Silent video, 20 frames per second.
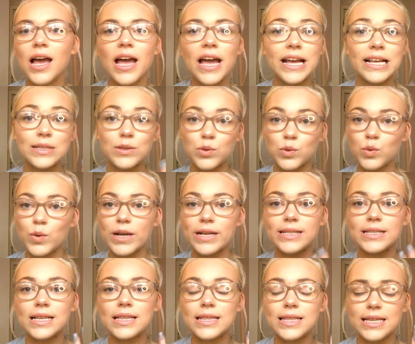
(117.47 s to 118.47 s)
it's
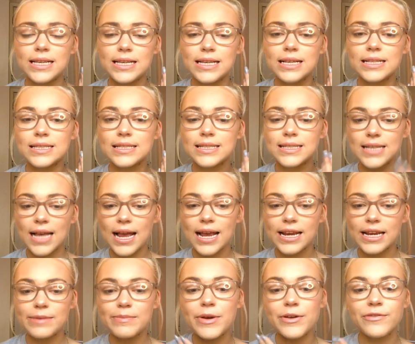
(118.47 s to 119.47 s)
always the
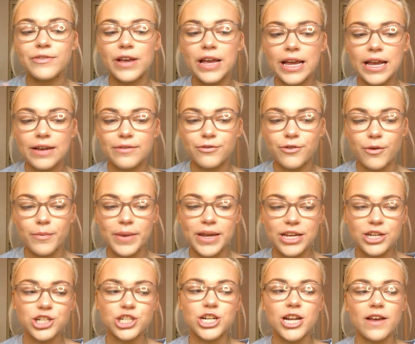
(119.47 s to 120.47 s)
same fit from
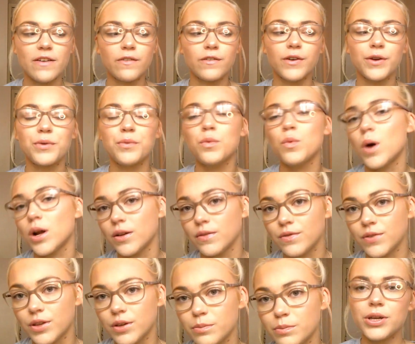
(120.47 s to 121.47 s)
each and every one
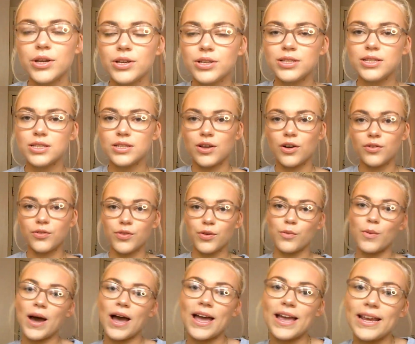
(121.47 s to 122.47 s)
of them. Because of the
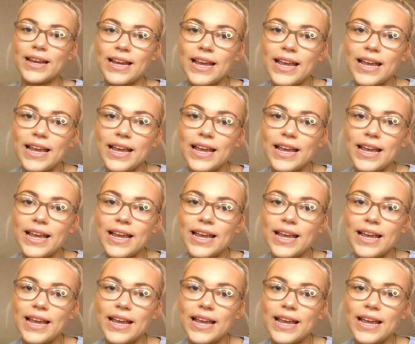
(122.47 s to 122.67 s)
way